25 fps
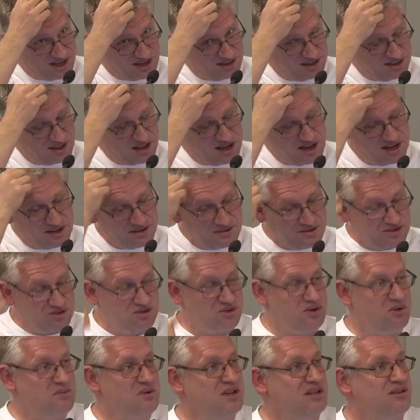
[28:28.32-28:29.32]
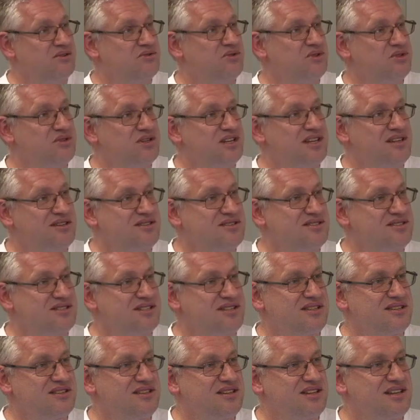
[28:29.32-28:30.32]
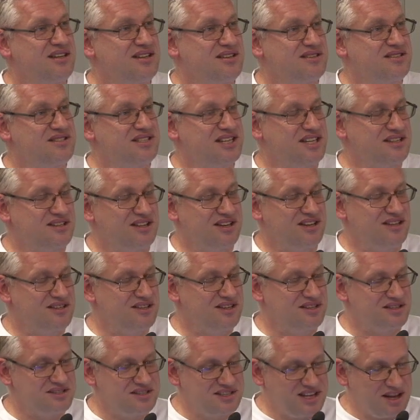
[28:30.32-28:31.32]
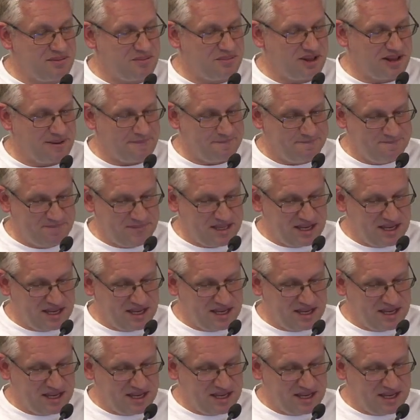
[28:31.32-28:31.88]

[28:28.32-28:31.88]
and line drawing routines in the Z80 assembly.